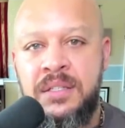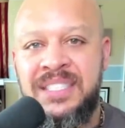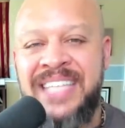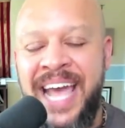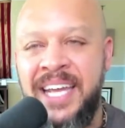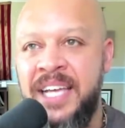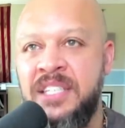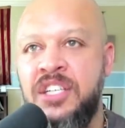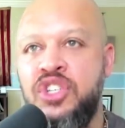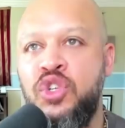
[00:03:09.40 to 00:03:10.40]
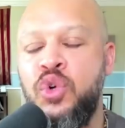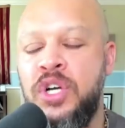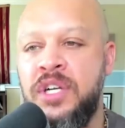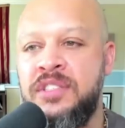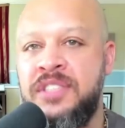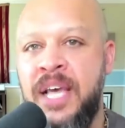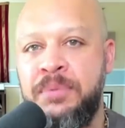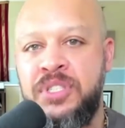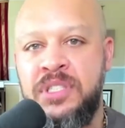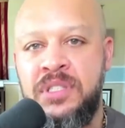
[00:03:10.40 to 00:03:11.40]
dating is a new
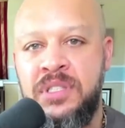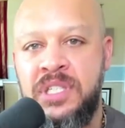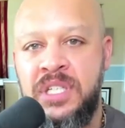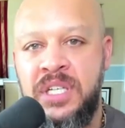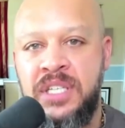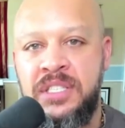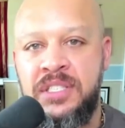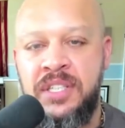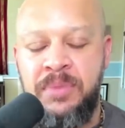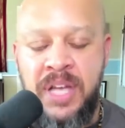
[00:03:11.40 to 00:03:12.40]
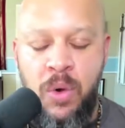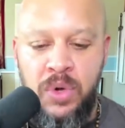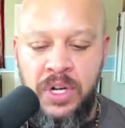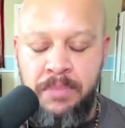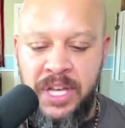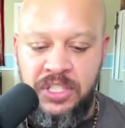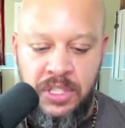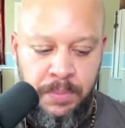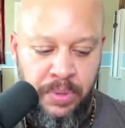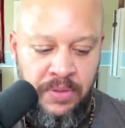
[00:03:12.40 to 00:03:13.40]
conception. And this is something I wanted to mention
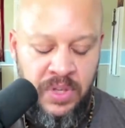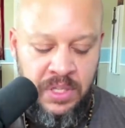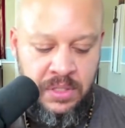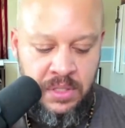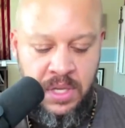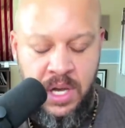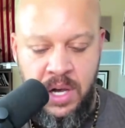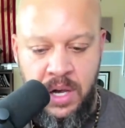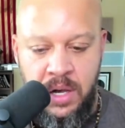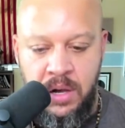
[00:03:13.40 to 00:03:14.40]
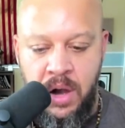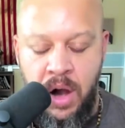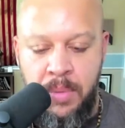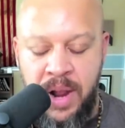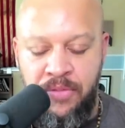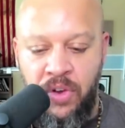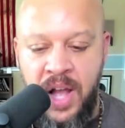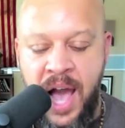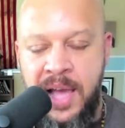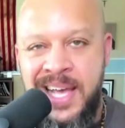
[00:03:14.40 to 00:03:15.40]
in previous uh, call, but I
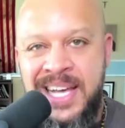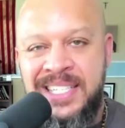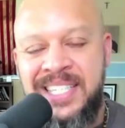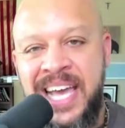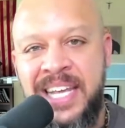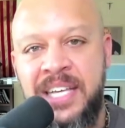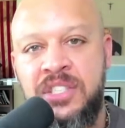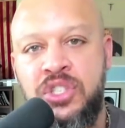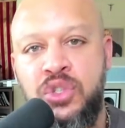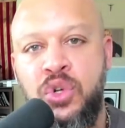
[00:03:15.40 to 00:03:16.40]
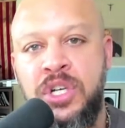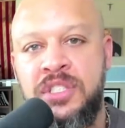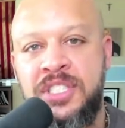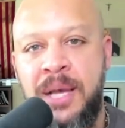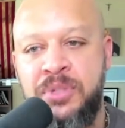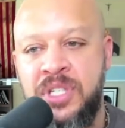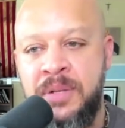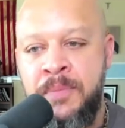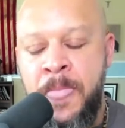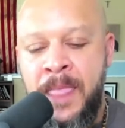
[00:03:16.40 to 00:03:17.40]
forgot. Dating is a new conception
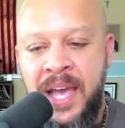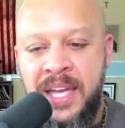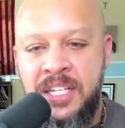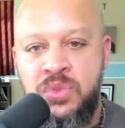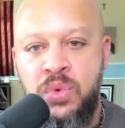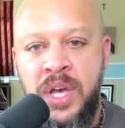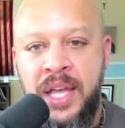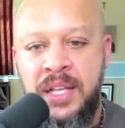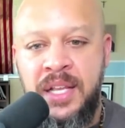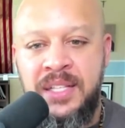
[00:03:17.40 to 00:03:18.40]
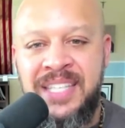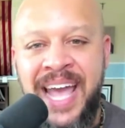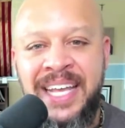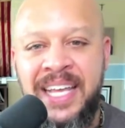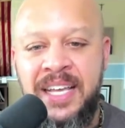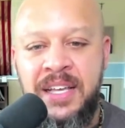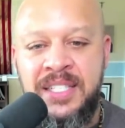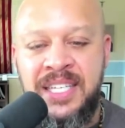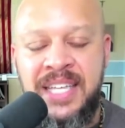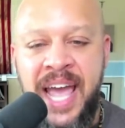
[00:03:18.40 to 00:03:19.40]
and it's and dating
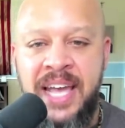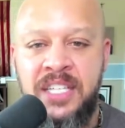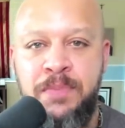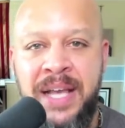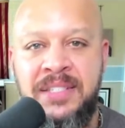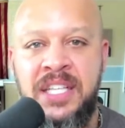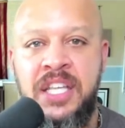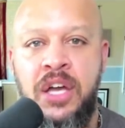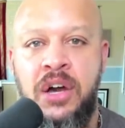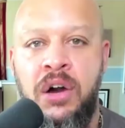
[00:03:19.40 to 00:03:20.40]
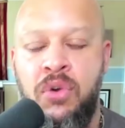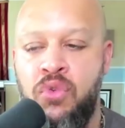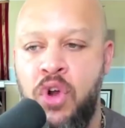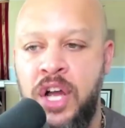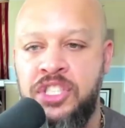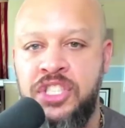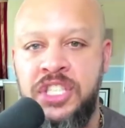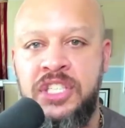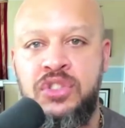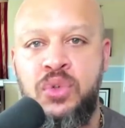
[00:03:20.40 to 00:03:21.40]
today is basically a rush
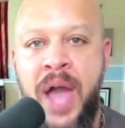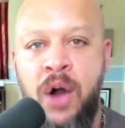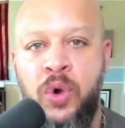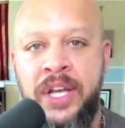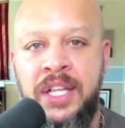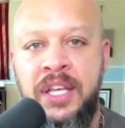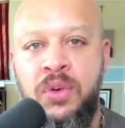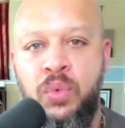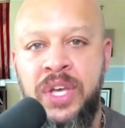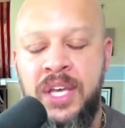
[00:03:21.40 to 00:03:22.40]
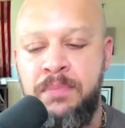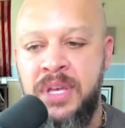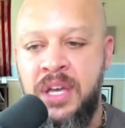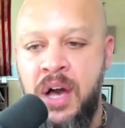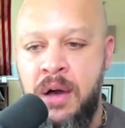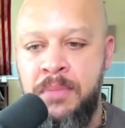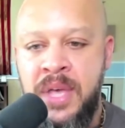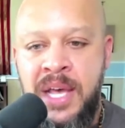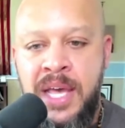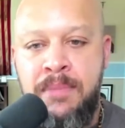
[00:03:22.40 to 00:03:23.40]
into how quickly we can become
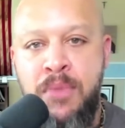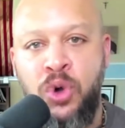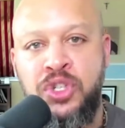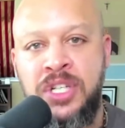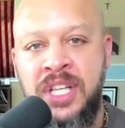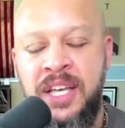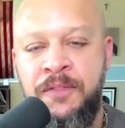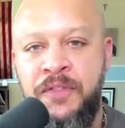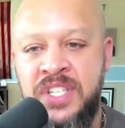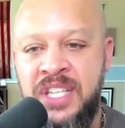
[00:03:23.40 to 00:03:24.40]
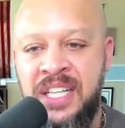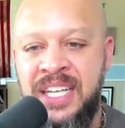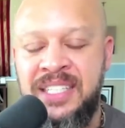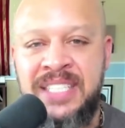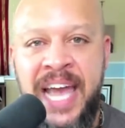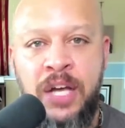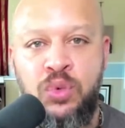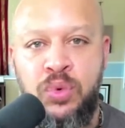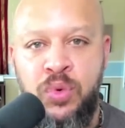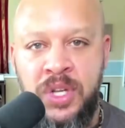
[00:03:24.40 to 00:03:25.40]
emotionally and physically entangled
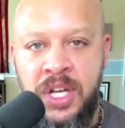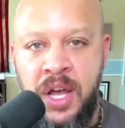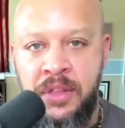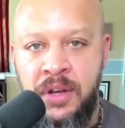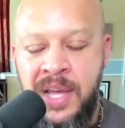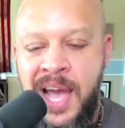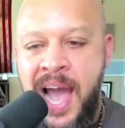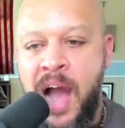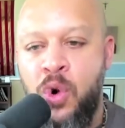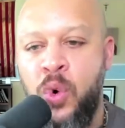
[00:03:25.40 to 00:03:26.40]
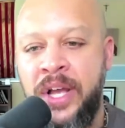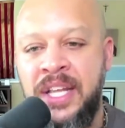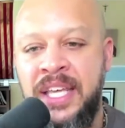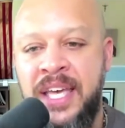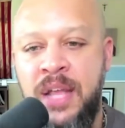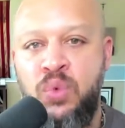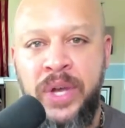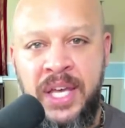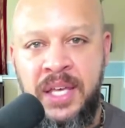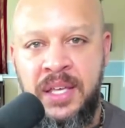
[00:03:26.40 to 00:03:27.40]
with one another how quickly can
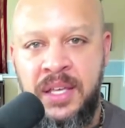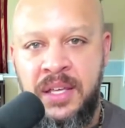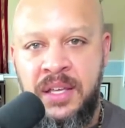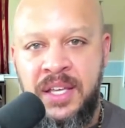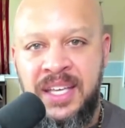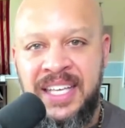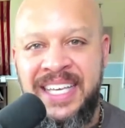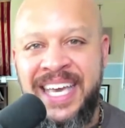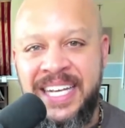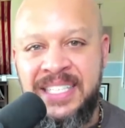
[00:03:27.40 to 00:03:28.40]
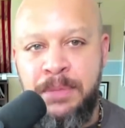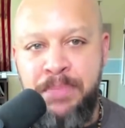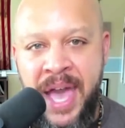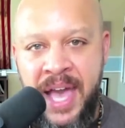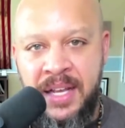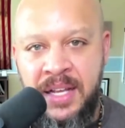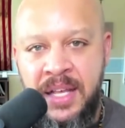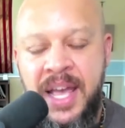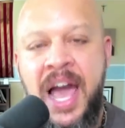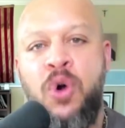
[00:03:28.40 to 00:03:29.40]
we get into bed
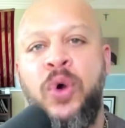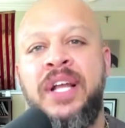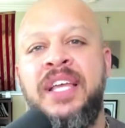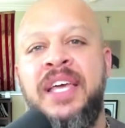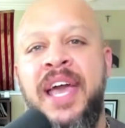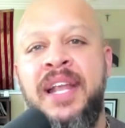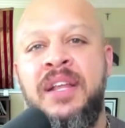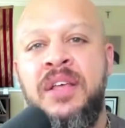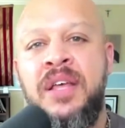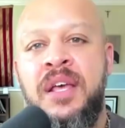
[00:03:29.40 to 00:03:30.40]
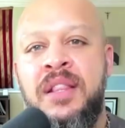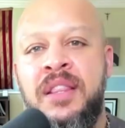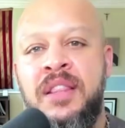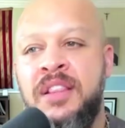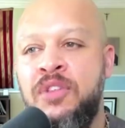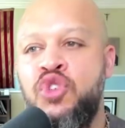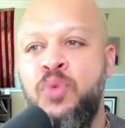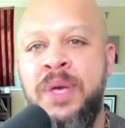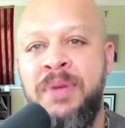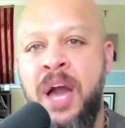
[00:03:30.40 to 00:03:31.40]
how quickly can you
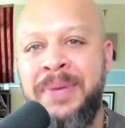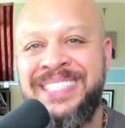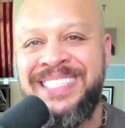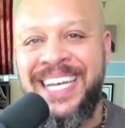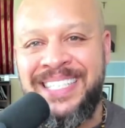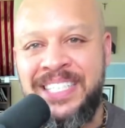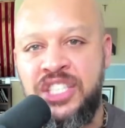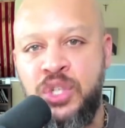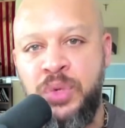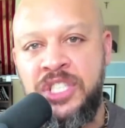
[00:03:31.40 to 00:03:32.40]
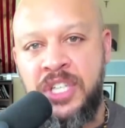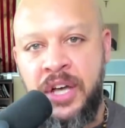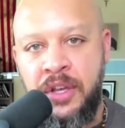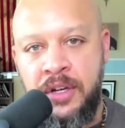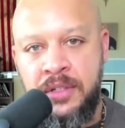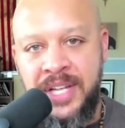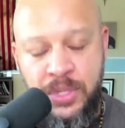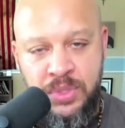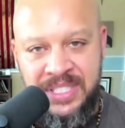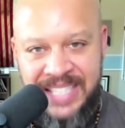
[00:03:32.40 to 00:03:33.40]
we become addicted to each other that's
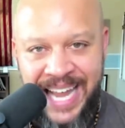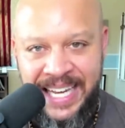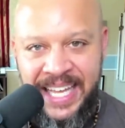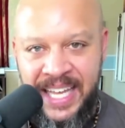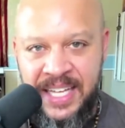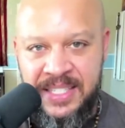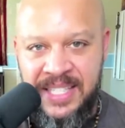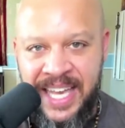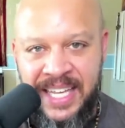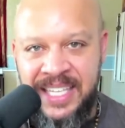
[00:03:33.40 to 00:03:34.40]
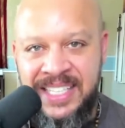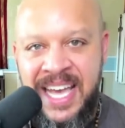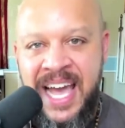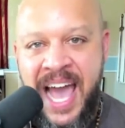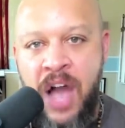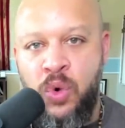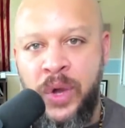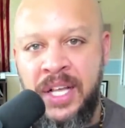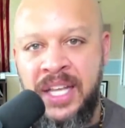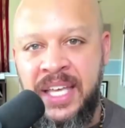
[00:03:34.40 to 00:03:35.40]
what dating is dating is how
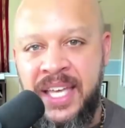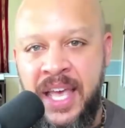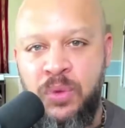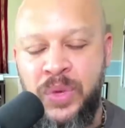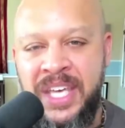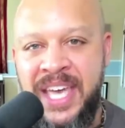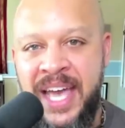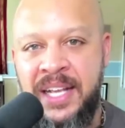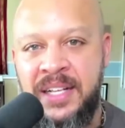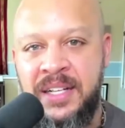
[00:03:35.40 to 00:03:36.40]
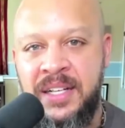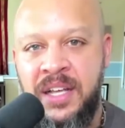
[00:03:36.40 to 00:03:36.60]
quickly can we get